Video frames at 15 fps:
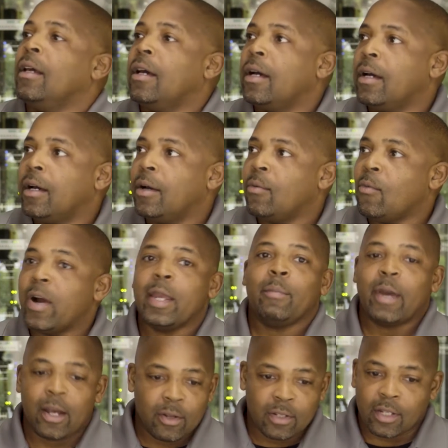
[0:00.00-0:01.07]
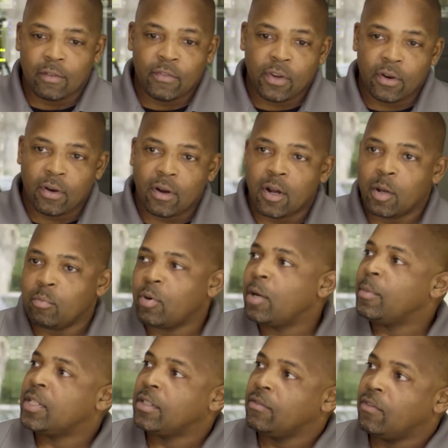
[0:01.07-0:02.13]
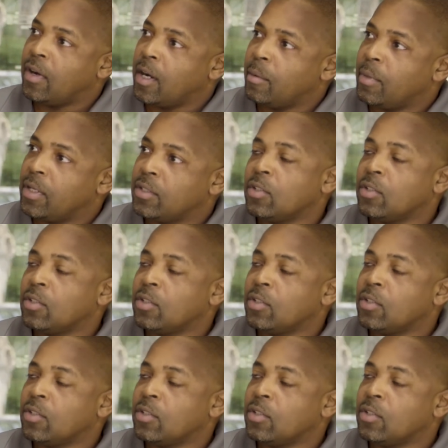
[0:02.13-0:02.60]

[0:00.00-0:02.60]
wipeout of your on-premise environment.